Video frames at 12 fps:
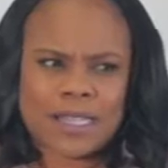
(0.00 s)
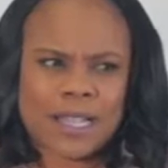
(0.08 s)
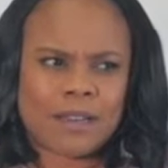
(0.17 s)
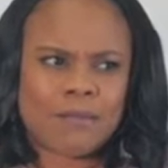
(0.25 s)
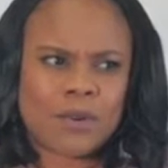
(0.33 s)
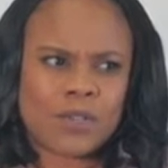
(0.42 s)

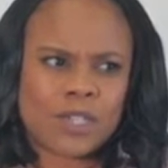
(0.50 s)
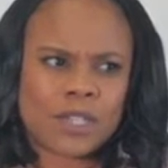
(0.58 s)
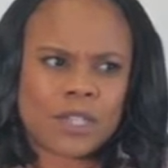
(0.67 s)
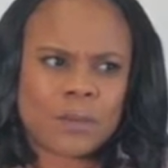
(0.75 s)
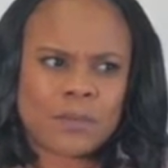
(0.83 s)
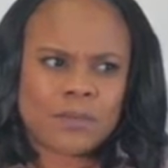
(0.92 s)
that
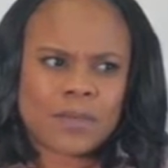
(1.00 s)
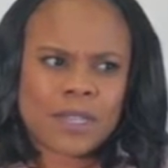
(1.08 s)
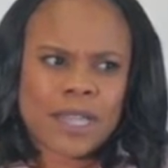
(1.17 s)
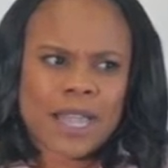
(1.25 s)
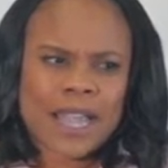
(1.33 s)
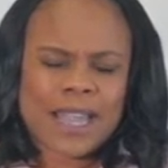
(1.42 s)
emotion?
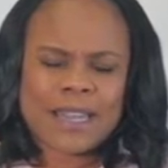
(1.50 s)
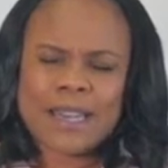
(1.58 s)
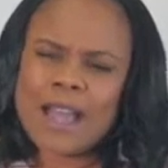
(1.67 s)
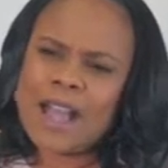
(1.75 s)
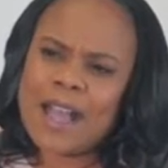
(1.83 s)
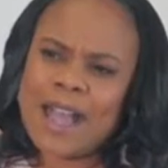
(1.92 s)

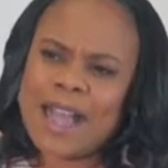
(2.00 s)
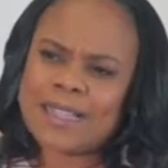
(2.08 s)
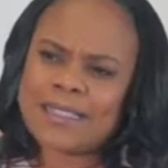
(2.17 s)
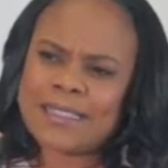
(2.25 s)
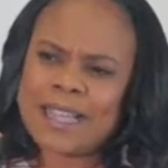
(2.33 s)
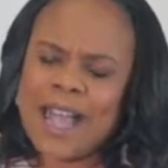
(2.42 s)
And
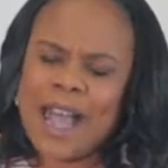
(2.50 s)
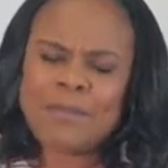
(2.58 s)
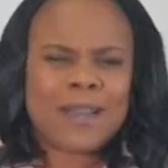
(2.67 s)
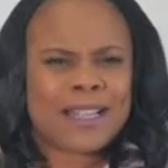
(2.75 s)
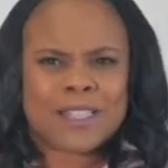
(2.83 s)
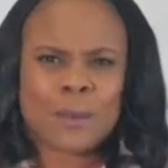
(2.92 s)

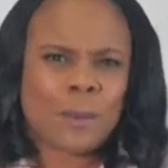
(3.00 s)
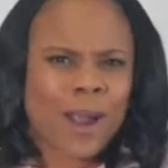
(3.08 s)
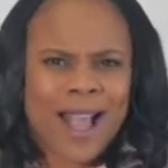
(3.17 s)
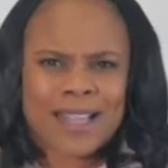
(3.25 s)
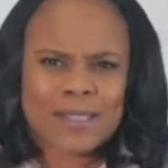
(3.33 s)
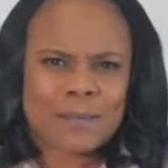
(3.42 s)
I'm not
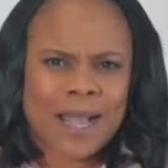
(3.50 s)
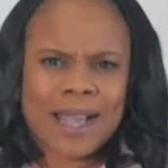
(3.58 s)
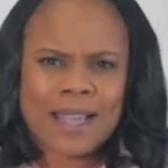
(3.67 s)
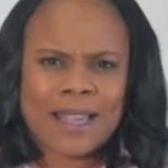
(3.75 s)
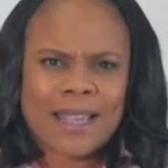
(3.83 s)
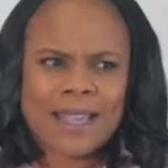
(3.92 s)
surprised
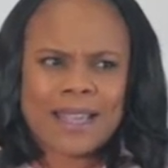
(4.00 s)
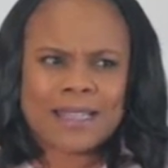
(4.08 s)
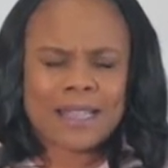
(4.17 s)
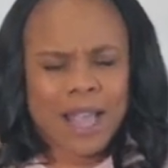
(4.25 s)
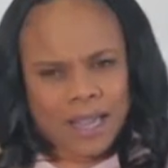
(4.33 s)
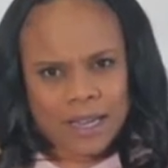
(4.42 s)
by
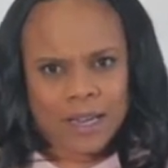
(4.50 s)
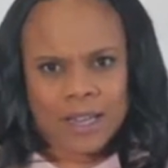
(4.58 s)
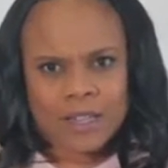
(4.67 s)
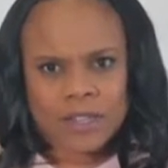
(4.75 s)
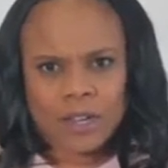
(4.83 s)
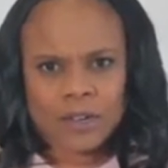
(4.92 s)
his anger,
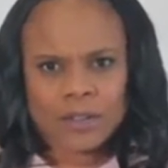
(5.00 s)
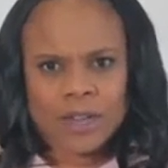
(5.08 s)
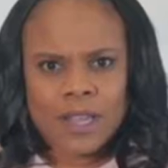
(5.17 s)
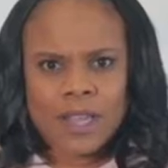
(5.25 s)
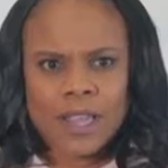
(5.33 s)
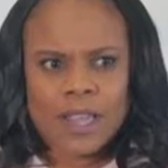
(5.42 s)
his hurt,
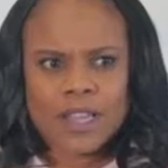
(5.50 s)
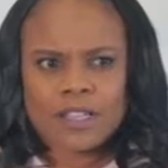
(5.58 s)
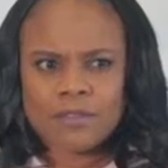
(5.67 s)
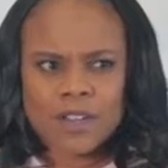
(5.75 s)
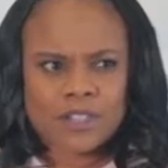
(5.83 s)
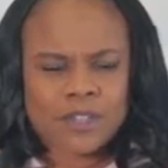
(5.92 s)
and
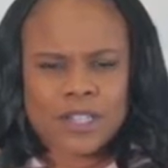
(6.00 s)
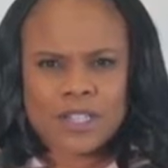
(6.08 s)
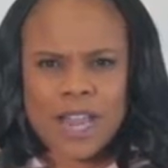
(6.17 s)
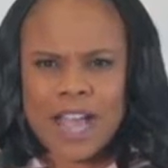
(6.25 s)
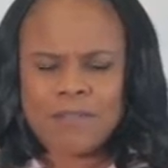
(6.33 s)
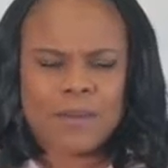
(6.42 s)
his
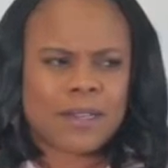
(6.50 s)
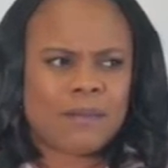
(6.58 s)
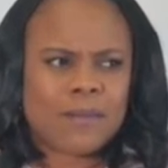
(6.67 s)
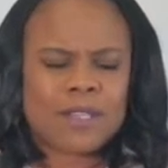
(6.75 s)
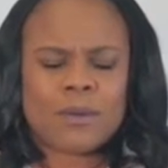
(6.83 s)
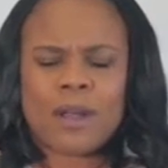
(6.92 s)
frustration. I've been
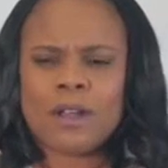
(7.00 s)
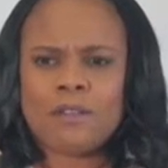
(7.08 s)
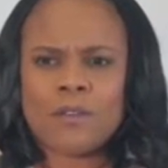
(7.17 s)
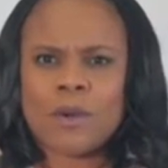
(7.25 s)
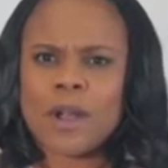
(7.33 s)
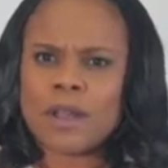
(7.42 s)
in mental health
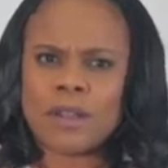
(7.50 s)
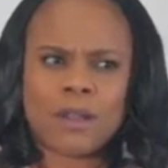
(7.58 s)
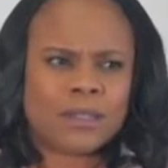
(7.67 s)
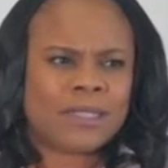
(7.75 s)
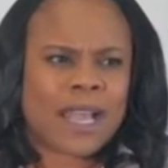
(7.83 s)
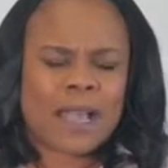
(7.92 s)
for a
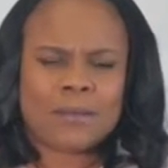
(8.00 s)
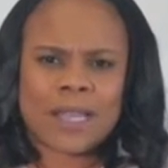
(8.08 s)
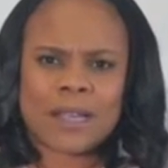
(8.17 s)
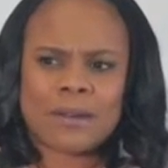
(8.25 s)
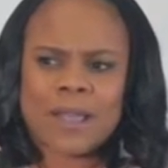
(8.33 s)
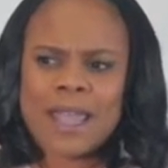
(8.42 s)
long time
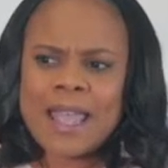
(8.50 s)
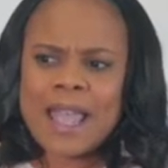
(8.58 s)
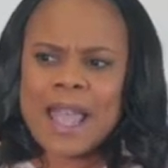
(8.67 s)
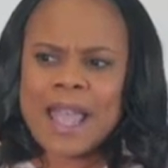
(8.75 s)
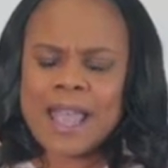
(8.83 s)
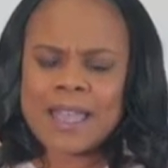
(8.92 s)
now,
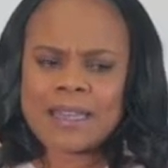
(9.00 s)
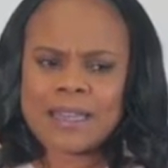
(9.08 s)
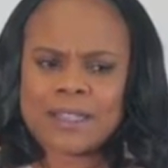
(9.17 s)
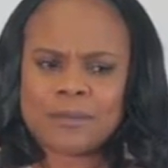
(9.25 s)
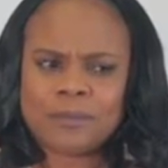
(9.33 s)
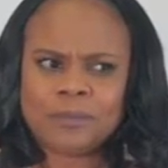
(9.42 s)

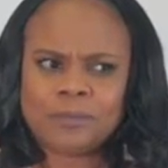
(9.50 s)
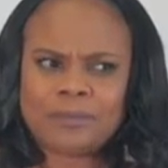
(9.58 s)
and